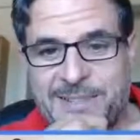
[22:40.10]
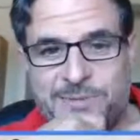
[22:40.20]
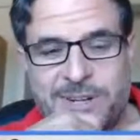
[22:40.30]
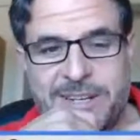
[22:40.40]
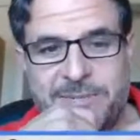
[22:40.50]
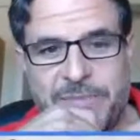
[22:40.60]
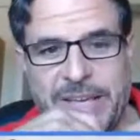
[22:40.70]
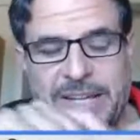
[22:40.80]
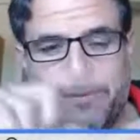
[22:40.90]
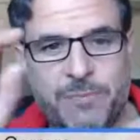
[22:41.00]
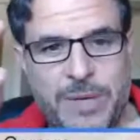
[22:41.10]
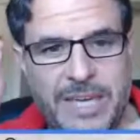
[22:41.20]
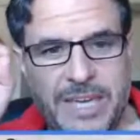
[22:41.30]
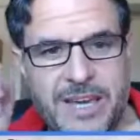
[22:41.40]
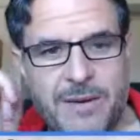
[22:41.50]
one, and
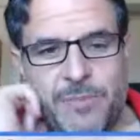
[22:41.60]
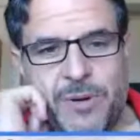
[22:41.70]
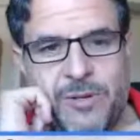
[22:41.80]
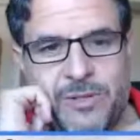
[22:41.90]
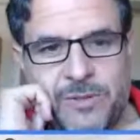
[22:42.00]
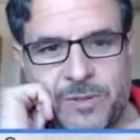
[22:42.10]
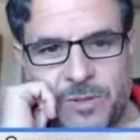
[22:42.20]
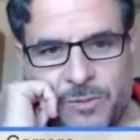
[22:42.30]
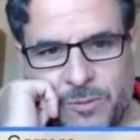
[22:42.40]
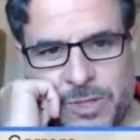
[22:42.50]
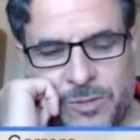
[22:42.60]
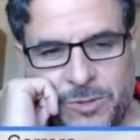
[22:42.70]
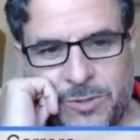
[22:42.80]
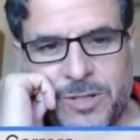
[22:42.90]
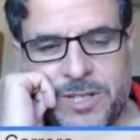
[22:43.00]
picking up on what
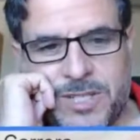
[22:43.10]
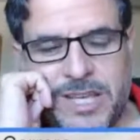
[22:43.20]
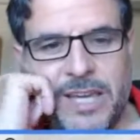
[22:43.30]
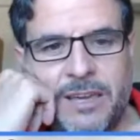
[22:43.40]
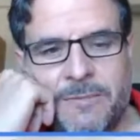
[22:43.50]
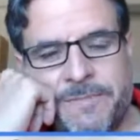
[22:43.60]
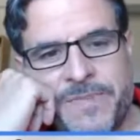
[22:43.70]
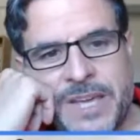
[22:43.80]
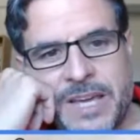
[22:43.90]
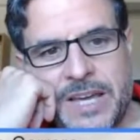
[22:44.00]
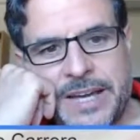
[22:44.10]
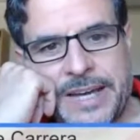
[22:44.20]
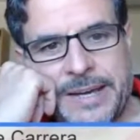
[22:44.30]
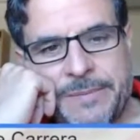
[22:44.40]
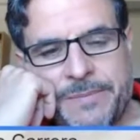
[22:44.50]
you're saying,
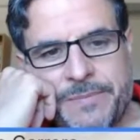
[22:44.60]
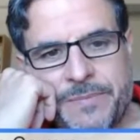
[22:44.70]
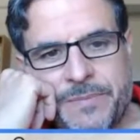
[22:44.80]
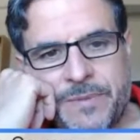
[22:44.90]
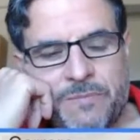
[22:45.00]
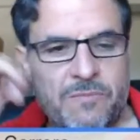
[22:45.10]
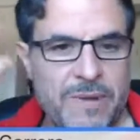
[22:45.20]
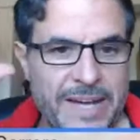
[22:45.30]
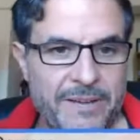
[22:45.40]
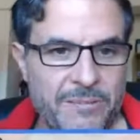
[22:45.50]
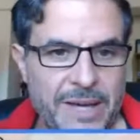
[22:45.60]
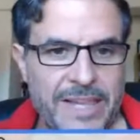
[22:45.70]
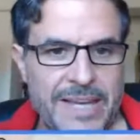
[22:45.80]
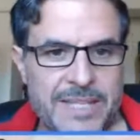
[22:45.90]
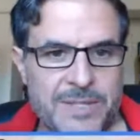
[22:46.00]
my
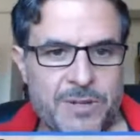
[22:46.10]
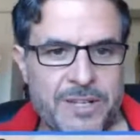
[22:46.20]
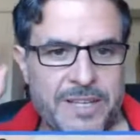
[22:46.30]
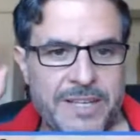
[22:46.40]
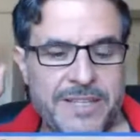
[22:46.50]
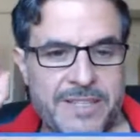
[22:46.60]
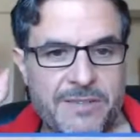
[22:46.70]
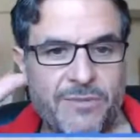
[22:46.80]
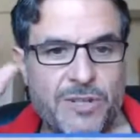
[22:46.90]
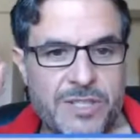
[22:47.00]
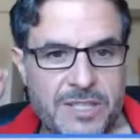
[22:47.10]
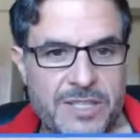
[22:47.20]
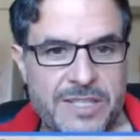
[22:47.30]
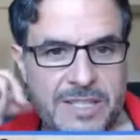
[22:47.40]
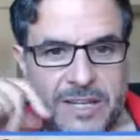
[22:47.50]
last one is
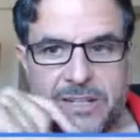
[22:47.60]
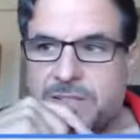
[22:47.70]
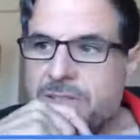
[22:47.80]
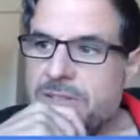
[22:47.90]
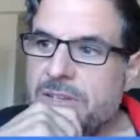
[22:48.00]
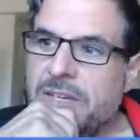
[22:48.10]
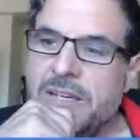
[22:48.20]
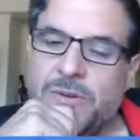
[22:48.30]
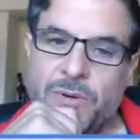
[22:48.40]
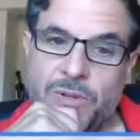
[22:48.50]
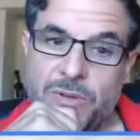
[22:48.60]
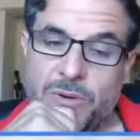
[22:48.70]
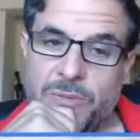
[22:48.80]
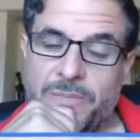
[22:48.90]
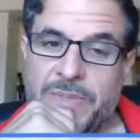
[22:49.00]
diversity starts with
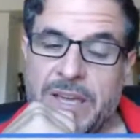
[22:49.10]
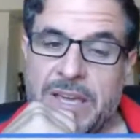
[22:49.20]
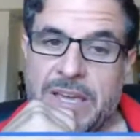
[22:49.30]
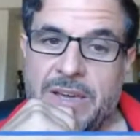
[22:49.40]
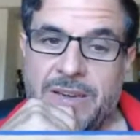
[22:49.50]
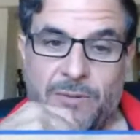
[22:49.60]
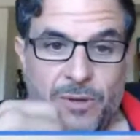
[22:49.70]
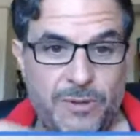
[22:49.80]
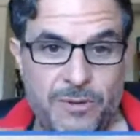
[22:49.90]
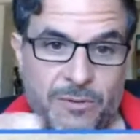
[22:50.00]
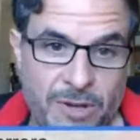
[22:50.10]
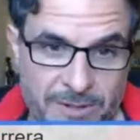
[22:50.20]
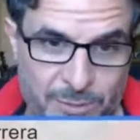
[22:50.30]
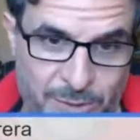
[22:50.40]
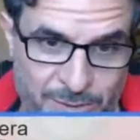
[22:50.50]
you. With you,
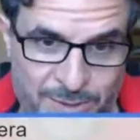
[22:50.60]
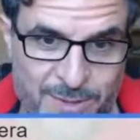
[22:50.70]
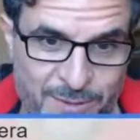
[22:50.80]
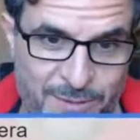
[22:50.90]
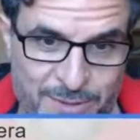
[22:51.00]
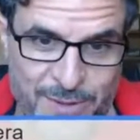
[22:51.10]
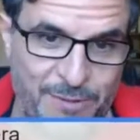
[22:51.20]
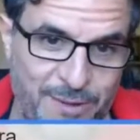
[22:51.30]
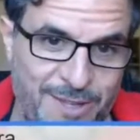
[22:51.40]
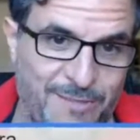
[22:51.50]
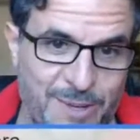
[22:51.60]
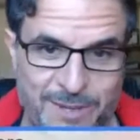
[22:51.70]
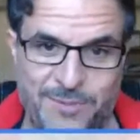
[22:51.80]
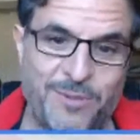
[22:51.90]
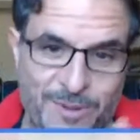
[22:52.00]
not with you, Sophie,
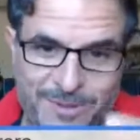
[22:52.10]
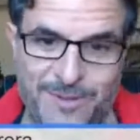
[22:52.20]
but with